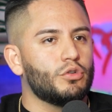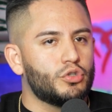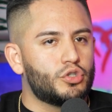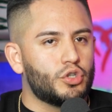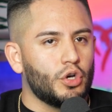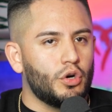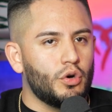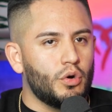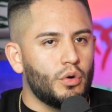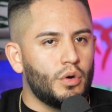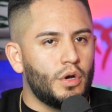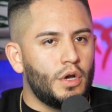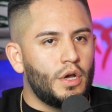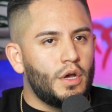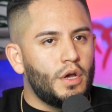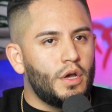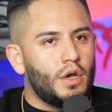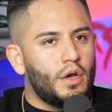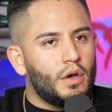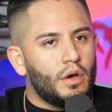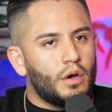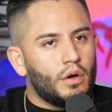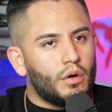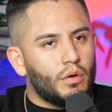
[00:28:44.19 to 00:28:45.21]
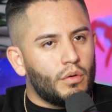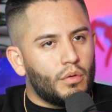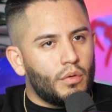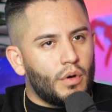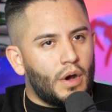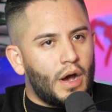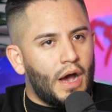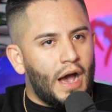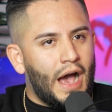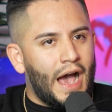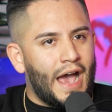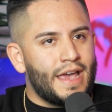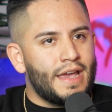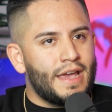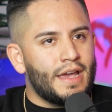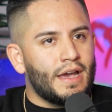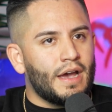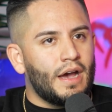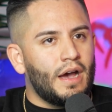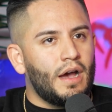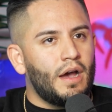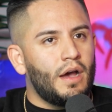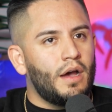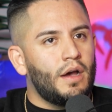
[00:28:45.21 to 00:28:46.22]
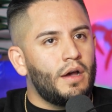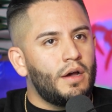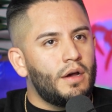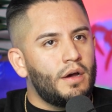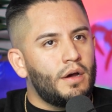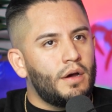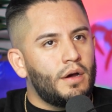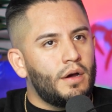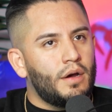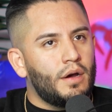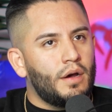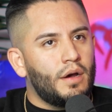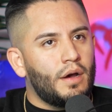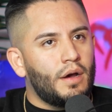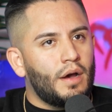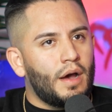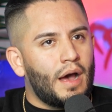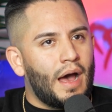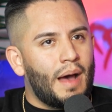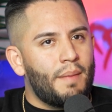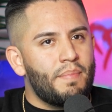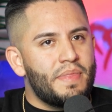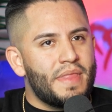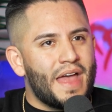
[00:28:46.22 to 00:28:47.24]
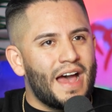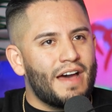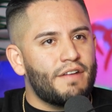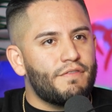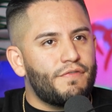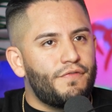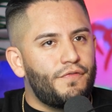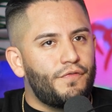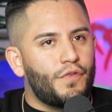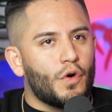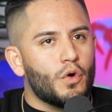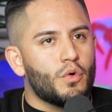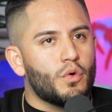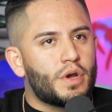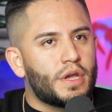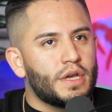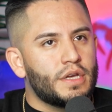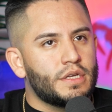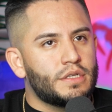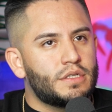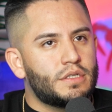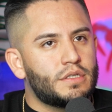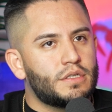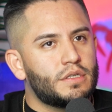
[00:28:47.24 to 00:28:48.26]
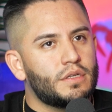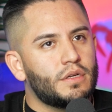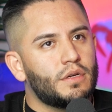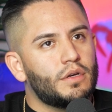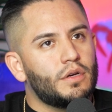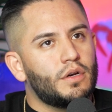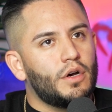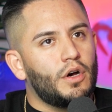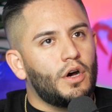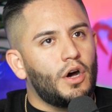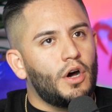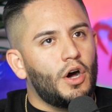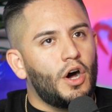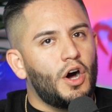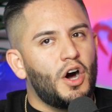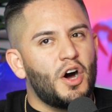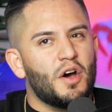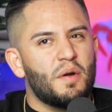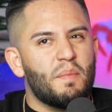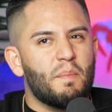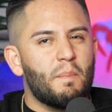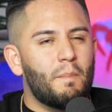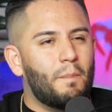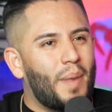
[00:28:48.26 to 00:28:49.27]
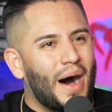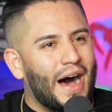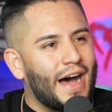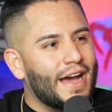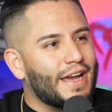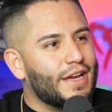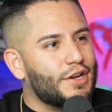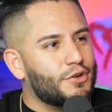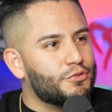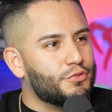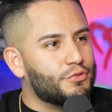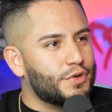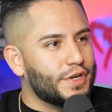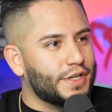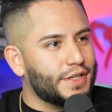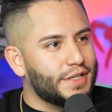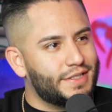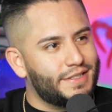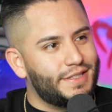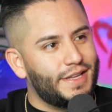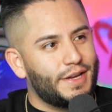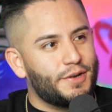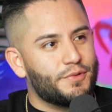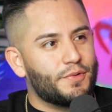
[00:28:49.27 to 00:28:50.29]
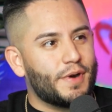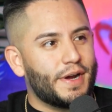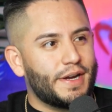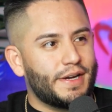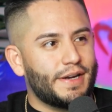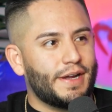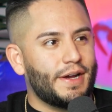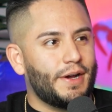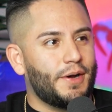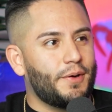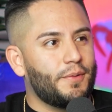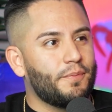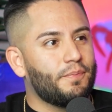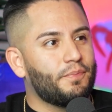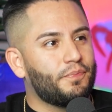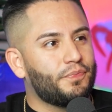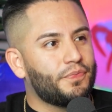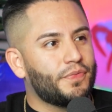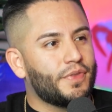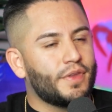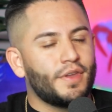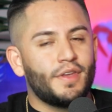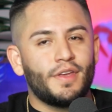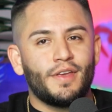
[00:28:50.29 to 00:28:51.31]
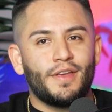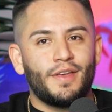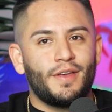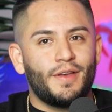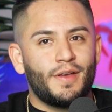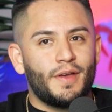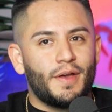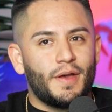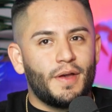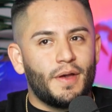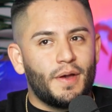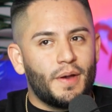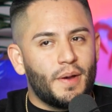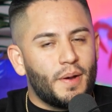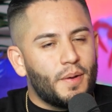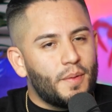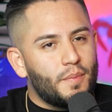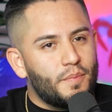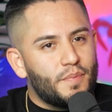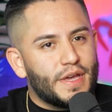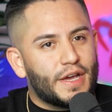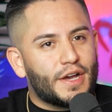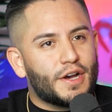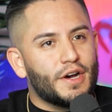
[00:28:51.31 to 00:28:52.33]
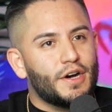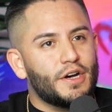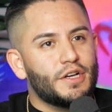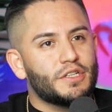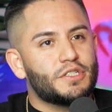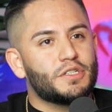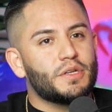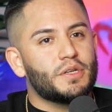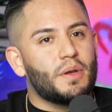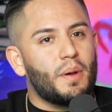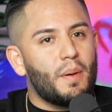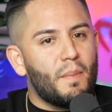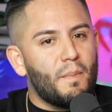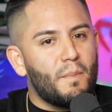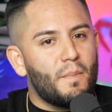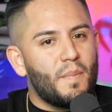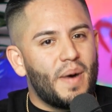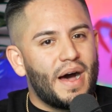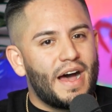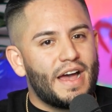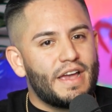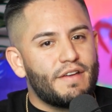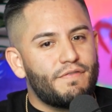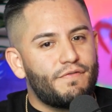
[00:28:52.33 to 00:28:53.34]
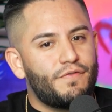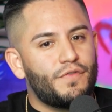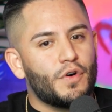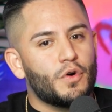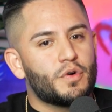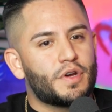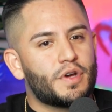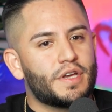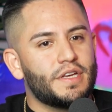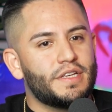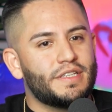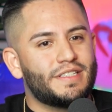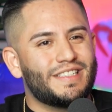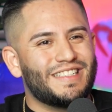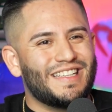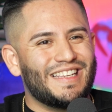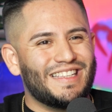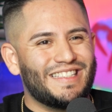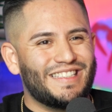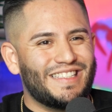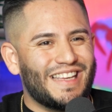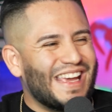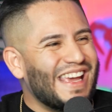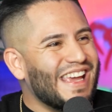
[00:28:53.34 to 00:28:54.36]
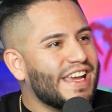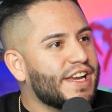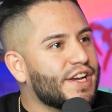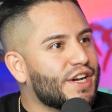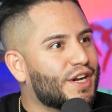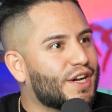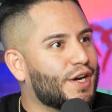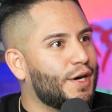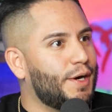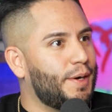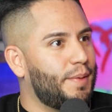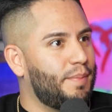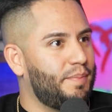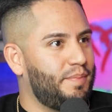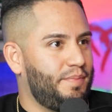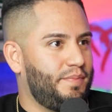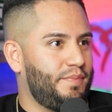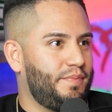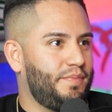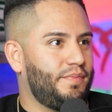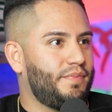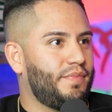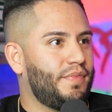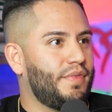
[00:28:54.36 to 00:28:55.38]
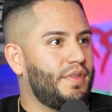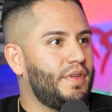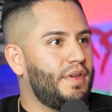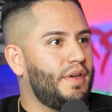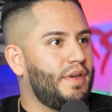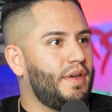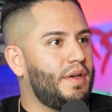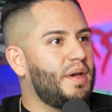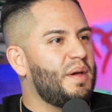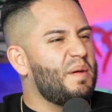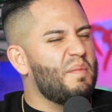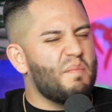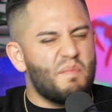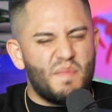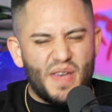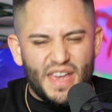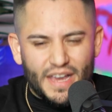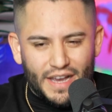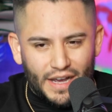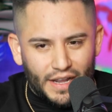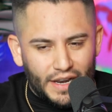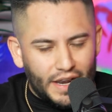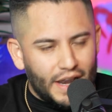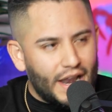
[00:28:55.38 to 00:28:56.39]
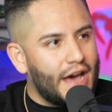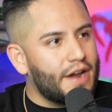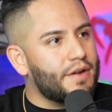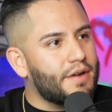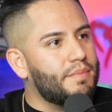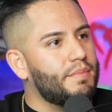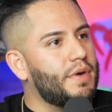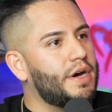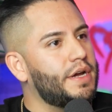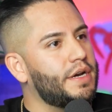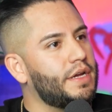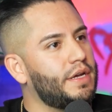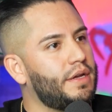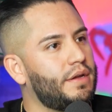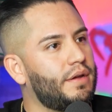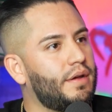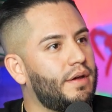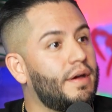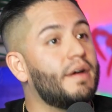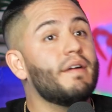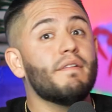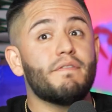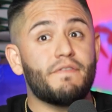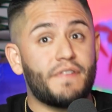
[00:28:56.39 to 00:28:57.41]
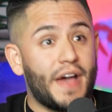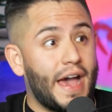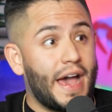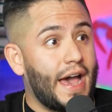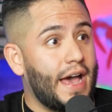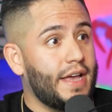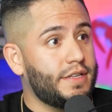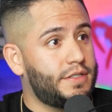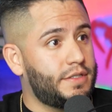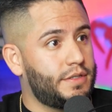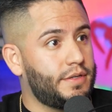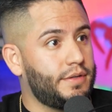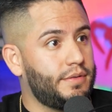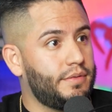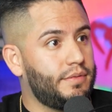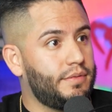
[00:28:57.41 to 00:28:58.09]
So I'm not focused on buying real estate right now because my focus is income. Make a lot of money fast.